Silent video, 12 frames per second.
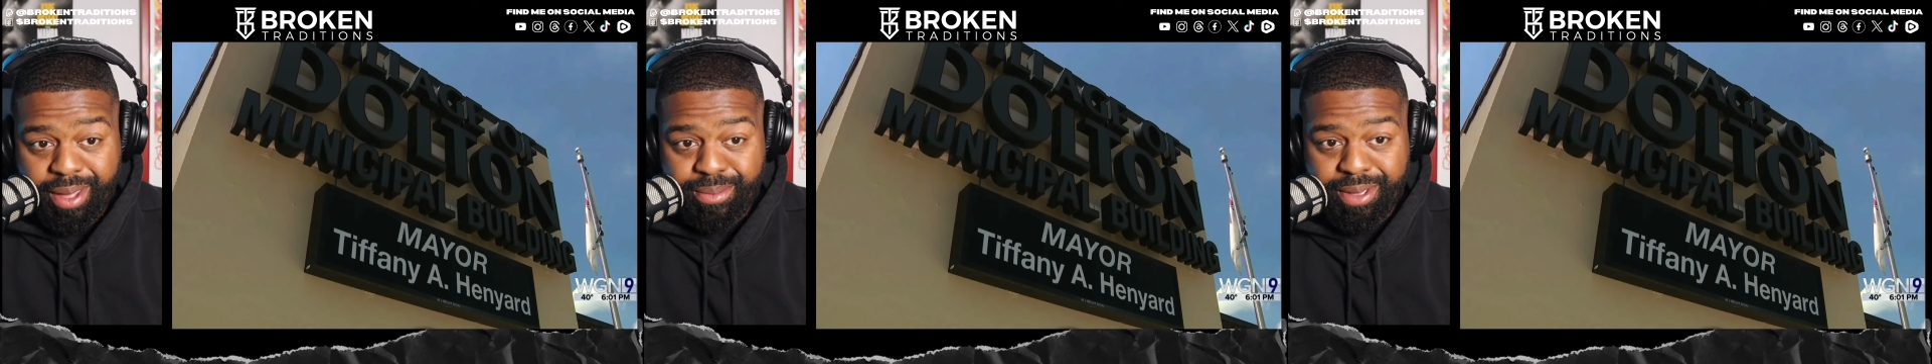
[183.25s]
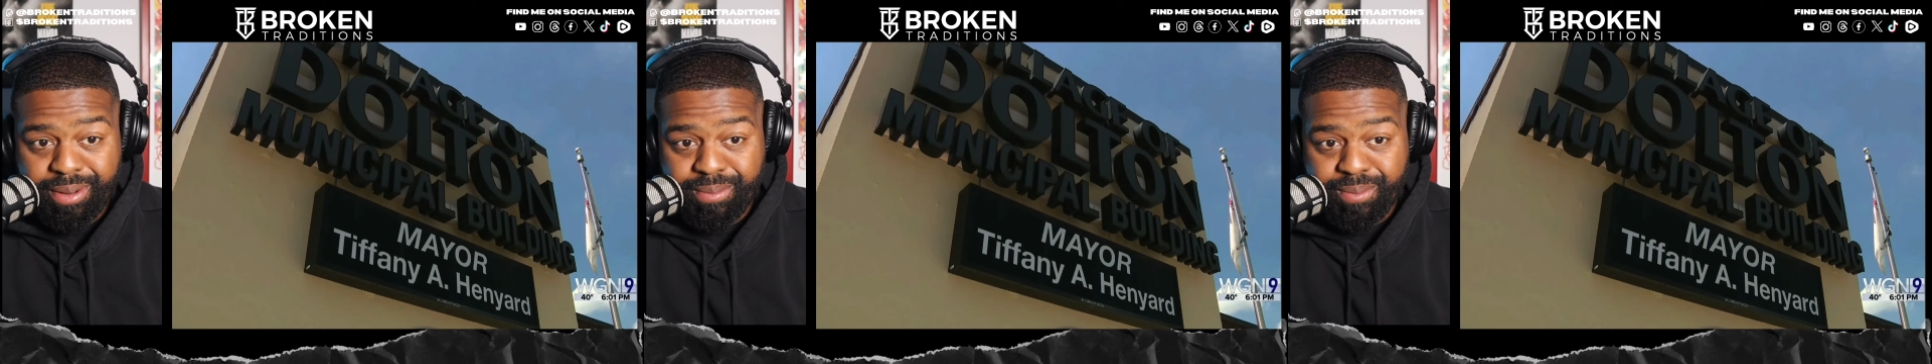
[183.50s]
a
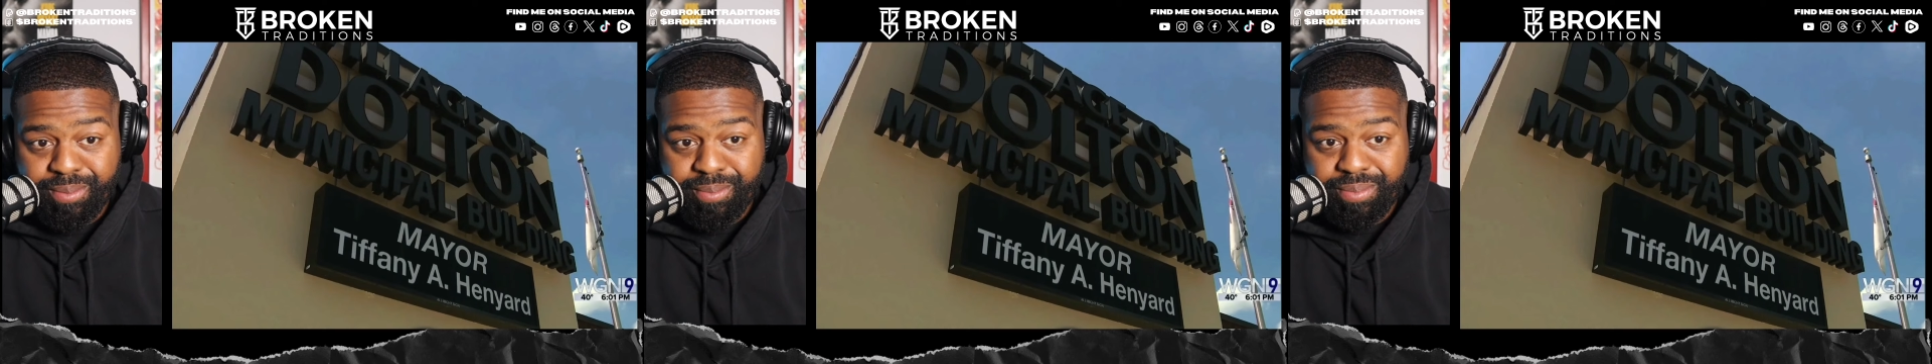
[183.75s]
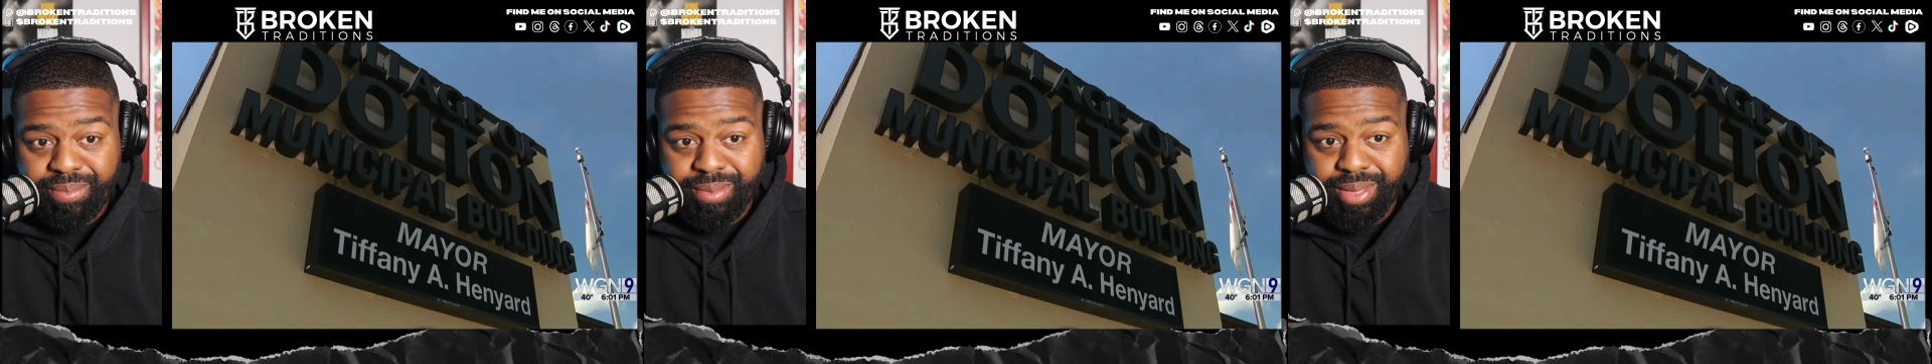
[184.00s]
payment
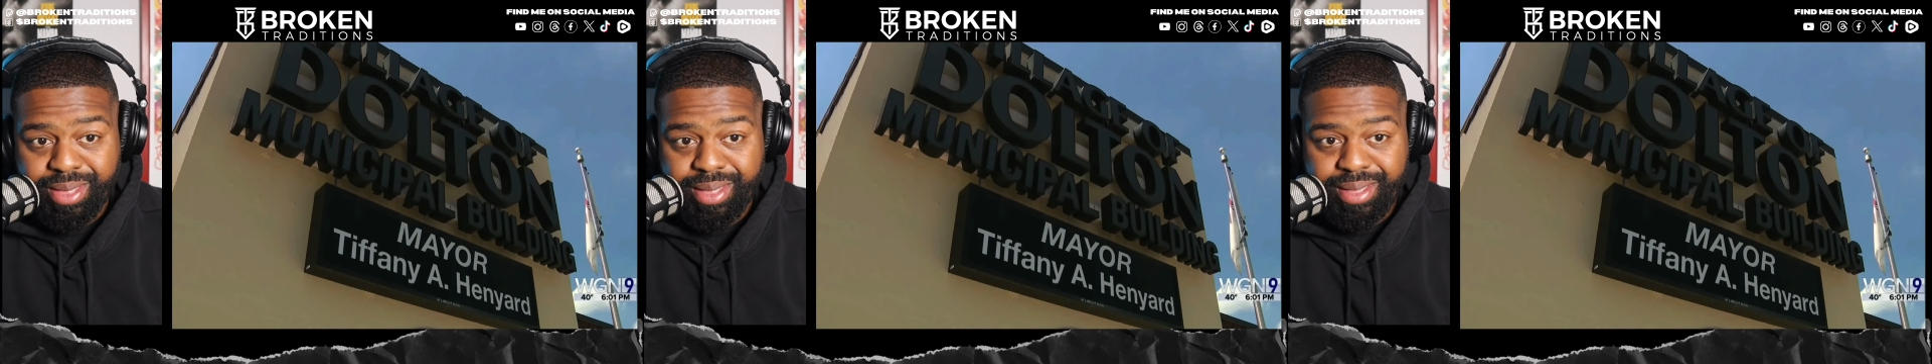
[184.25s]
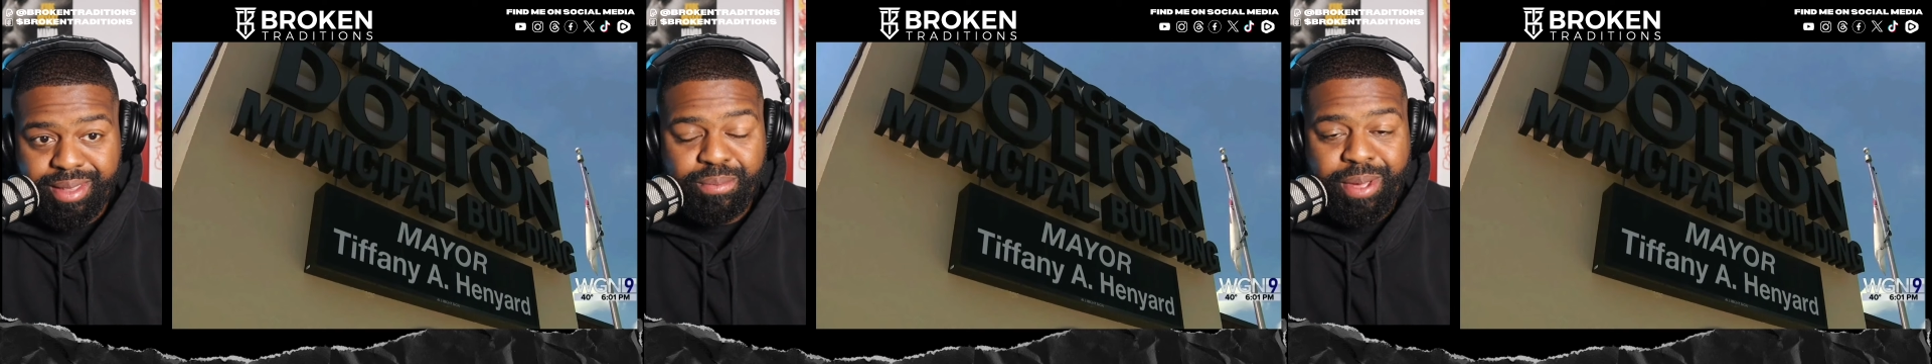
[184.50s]

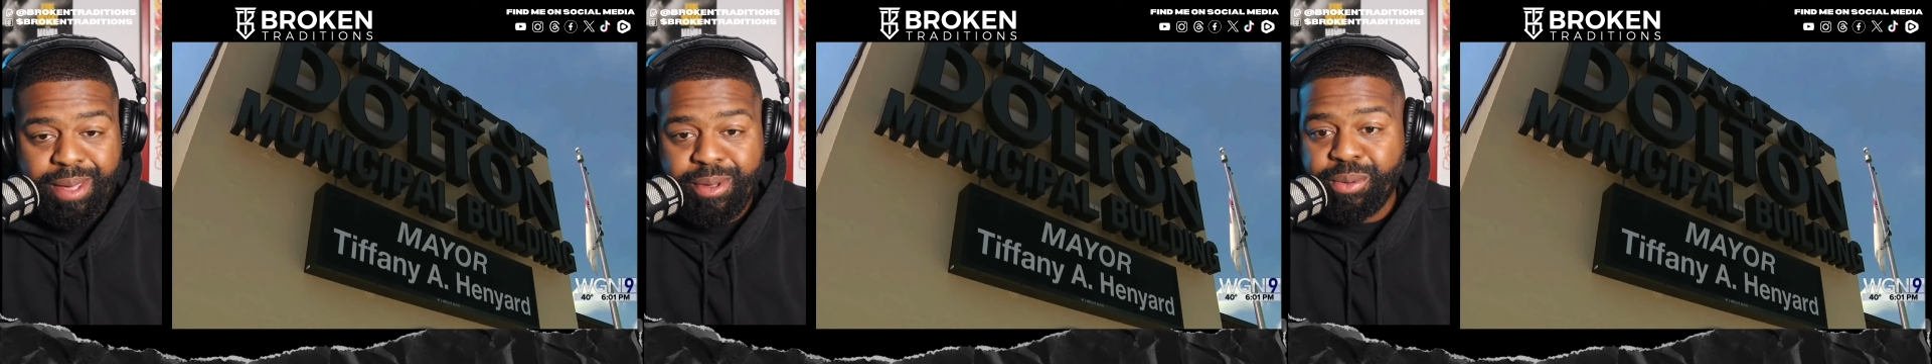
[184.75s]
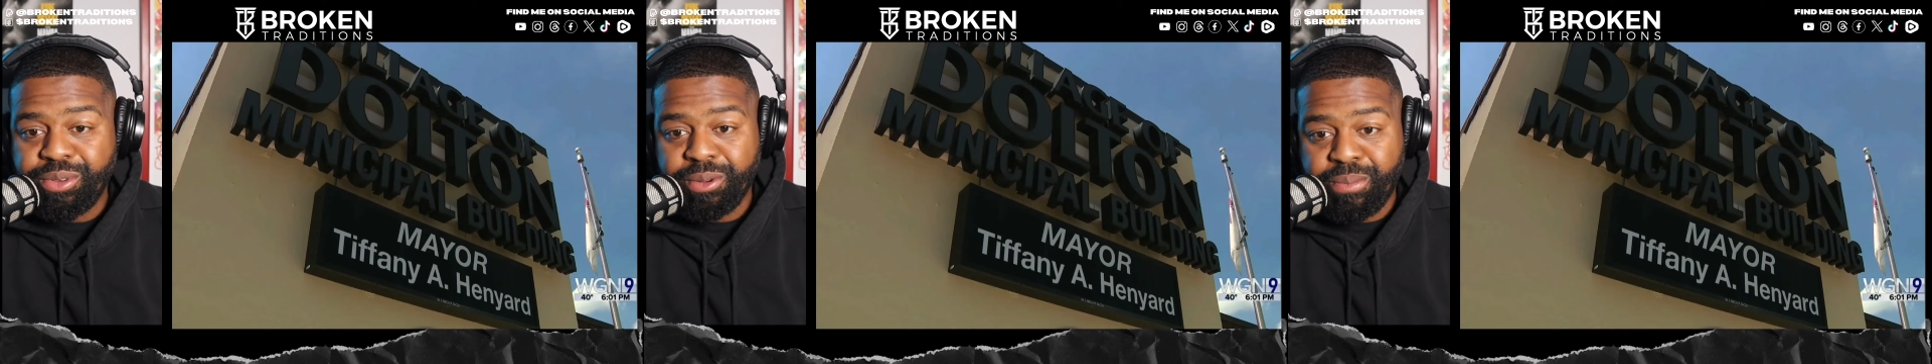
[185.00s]
the
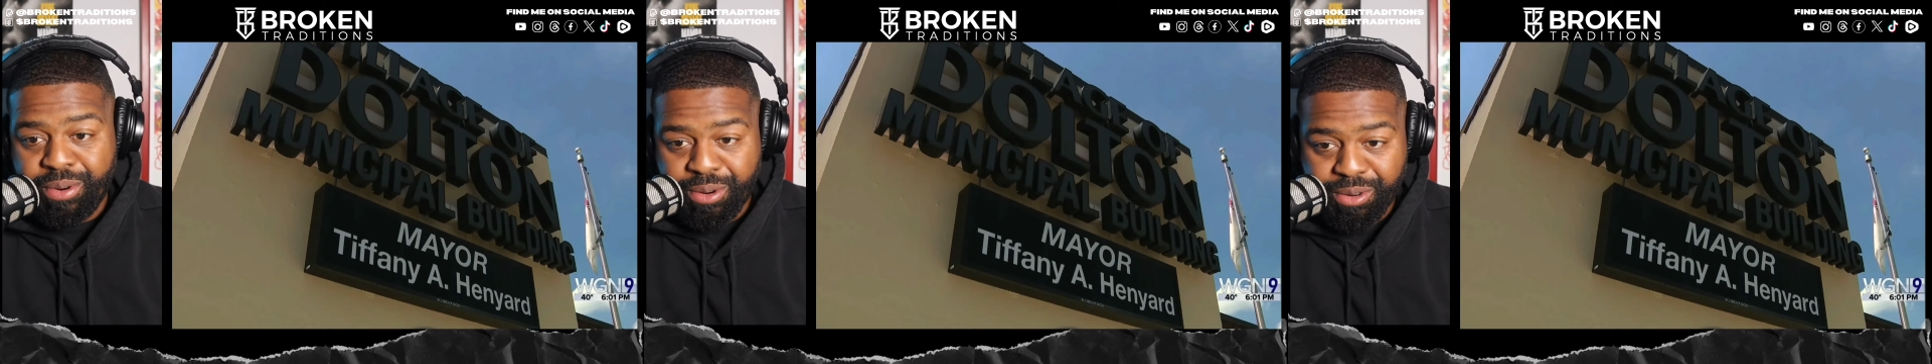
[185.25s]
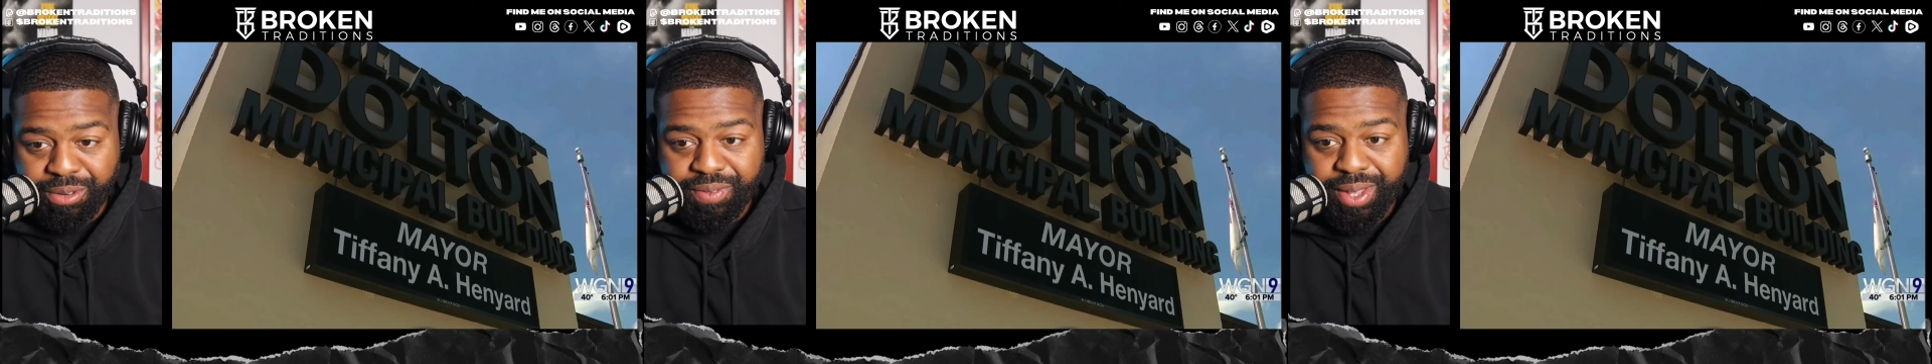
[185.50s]
payment was
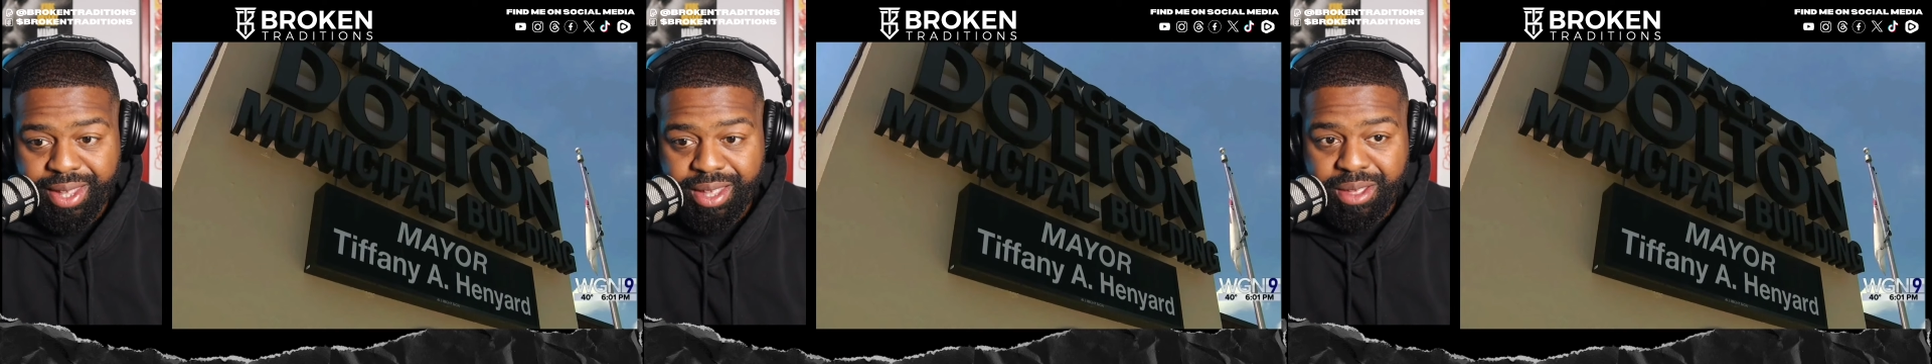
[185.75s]
approved,